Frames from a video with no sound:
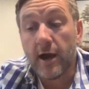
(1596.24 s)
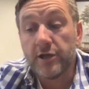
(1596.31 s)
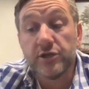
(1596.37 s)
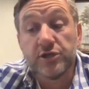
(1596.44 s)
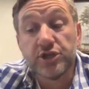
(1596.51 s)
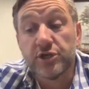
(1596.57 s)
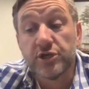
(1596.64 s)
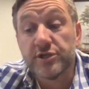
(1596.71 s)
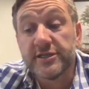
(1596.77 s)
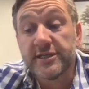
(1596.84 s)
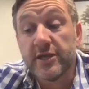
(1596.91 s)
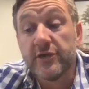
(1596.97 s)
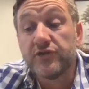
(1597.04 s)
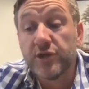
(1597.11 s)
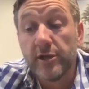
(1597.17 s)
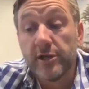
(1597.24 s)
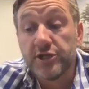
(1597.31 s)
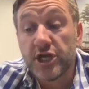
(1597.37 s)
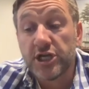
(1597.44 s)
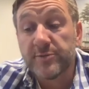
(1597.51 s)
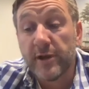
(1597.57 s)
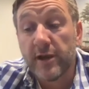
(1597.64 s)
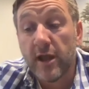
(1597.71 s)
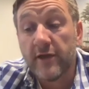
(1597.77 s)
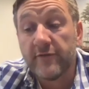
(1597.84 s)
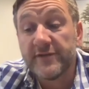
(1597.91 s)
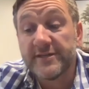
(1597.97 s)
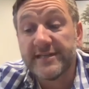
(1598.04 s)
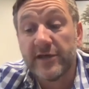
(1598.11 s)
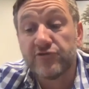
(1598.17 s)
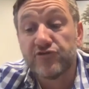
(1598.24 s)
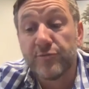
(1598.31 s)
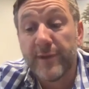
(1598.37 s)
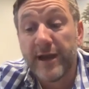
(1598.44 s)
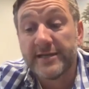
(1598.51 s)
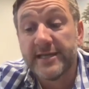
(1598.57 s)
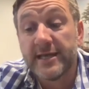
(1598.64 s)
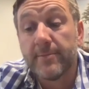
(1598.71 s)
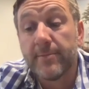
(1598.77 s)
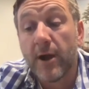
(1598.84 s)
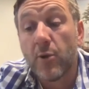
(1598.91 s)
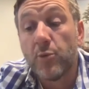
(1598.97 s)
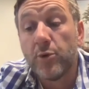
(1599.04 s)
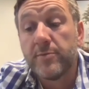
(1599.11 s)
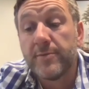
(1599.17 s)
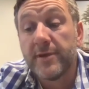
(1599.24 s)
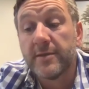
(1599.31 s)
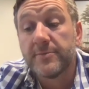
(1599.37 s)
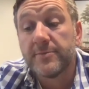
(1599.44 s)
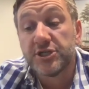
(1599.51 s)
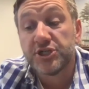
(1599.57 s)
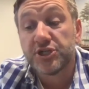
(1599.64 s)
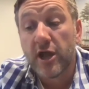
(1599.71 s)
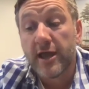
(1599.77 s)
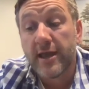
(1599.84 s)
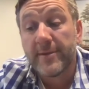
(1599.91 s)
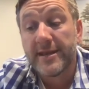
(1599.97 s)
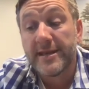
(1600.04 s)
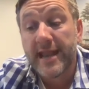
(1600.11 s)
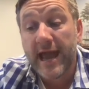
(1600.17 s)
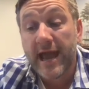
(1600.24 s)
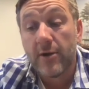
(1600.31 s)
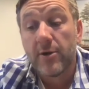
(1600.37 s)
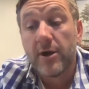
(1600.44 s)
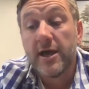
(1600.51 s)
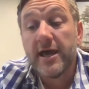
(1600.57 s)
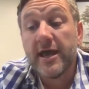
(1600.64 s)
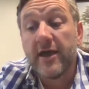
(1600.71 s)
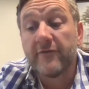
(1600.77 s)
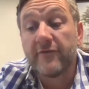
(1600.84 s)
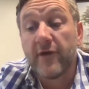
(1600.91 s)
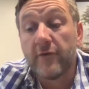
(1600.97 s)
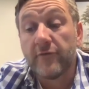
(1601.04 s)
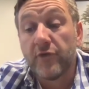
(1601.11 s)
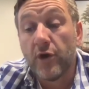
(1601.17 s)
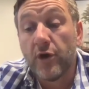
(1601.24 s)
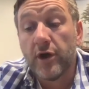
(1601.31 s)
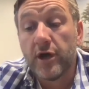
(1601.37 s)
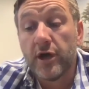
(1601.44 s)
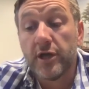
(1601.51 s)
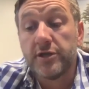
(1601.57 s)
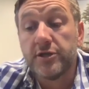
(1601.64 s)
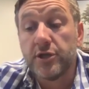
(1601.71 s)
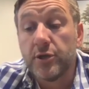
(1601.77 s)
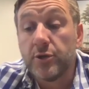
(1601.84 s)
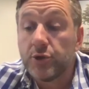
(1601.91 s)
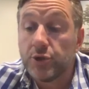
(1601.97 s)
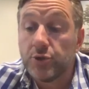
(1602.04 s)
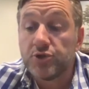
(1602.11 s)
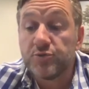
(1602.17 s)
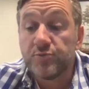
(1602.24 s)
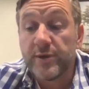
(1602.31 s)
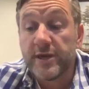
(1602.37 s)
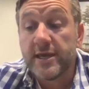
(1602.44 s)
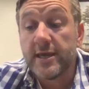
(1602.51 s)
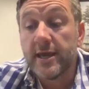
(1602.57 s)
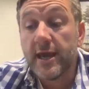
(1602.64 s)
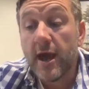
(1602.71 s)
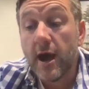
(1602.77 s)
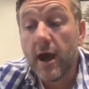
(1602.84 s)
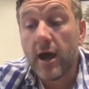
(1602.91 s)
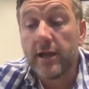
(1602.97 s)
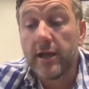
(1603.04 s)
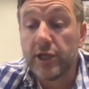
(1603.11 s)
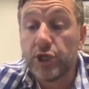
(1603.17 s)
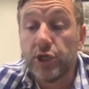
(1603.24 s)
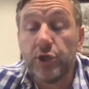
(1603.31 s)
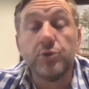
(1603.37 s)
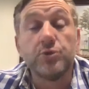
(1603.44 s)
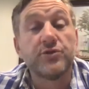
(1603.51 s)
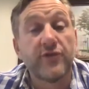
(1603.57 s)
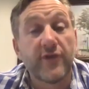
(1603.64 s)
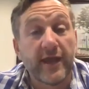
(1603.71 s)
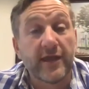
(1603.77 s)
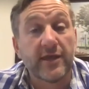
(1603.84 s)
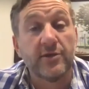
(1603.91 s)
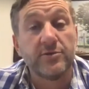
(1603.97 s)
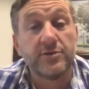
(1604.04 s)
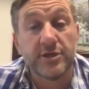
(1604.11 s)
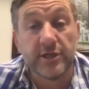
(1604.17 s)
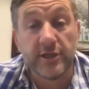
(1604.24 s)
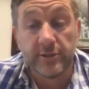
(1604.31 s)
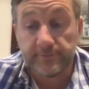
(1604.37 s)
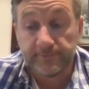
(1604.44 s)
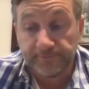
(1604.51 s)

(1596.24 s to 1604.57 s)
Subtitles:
She goes on to say, you've totally changed my life. It sounds dramatic, but I wouldn't be in the position I am in now if I've not heard you speak. And a huge thank you to you.